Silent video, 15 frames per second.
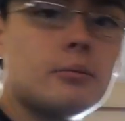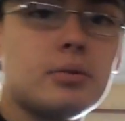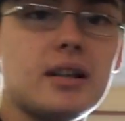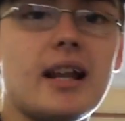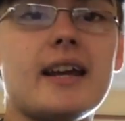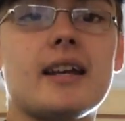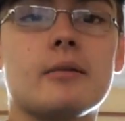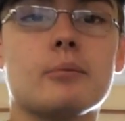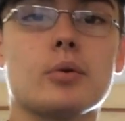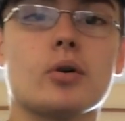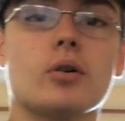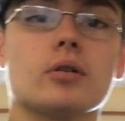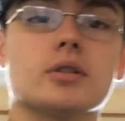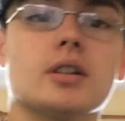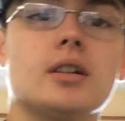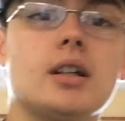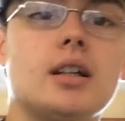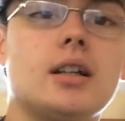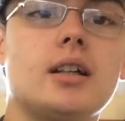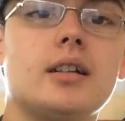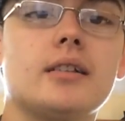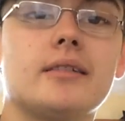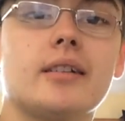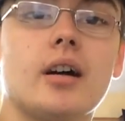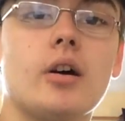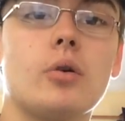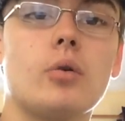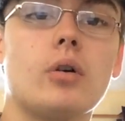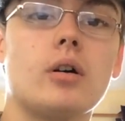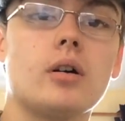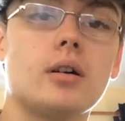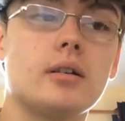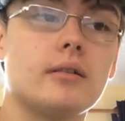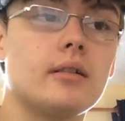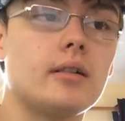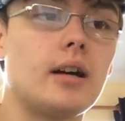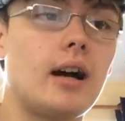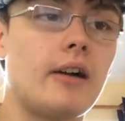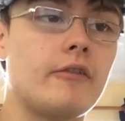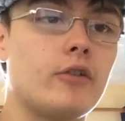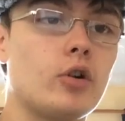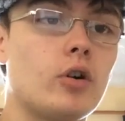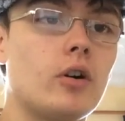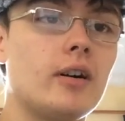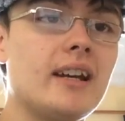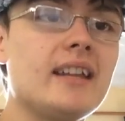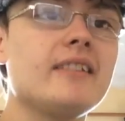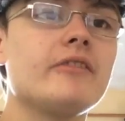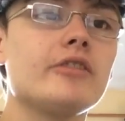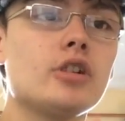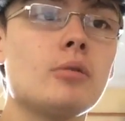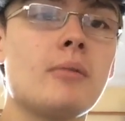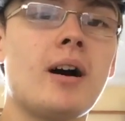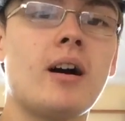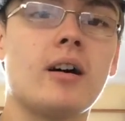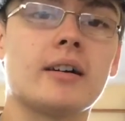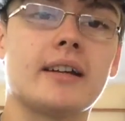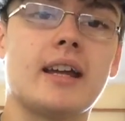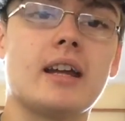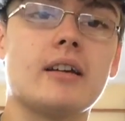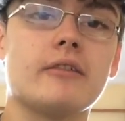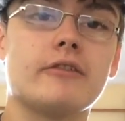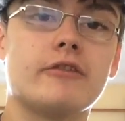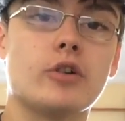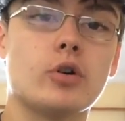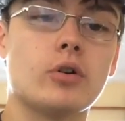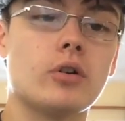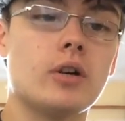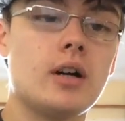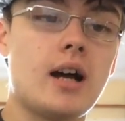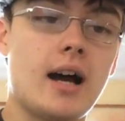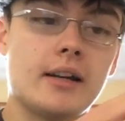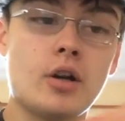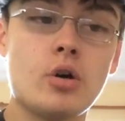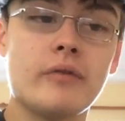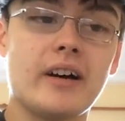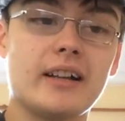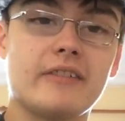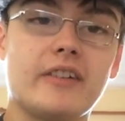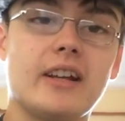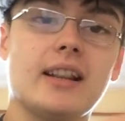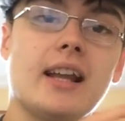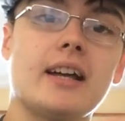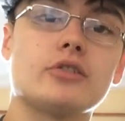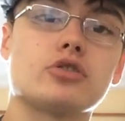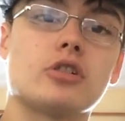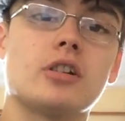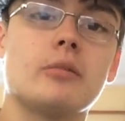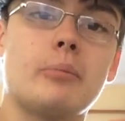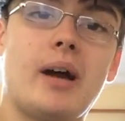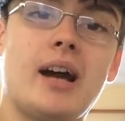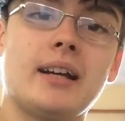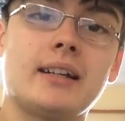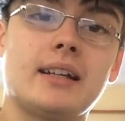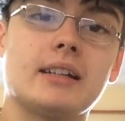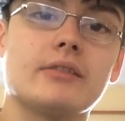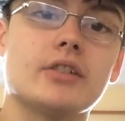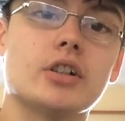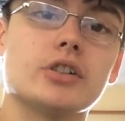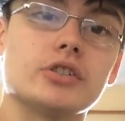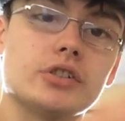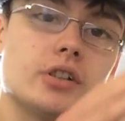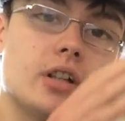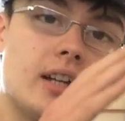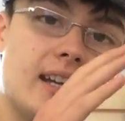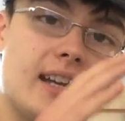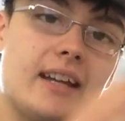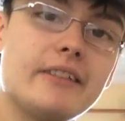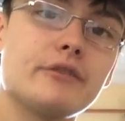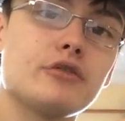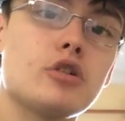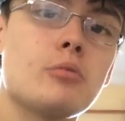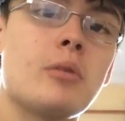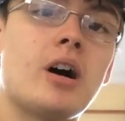playing board. So I thought, is there a market for, I know that's the electronic banking version, is there a